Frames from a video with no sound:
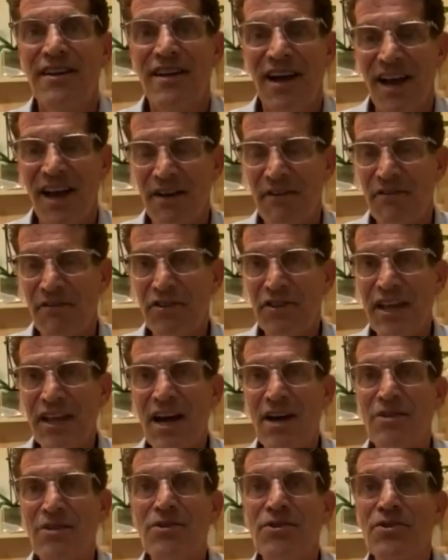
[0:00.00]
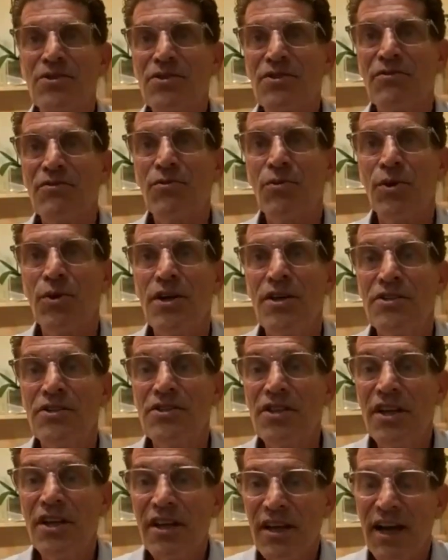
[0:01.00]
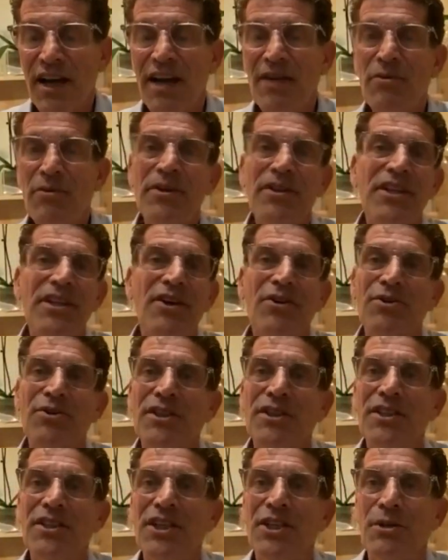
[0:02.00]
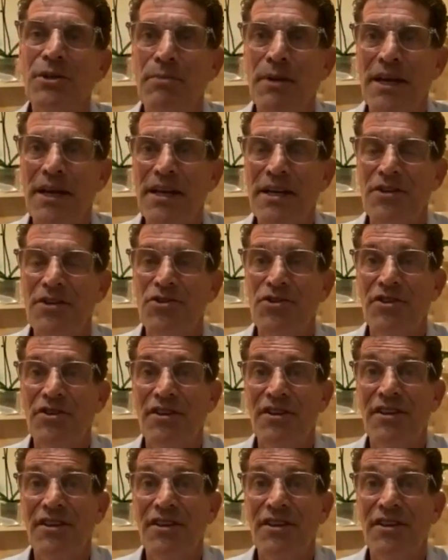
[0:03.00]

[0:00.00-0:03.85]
I have thousands of words. I really only need a page.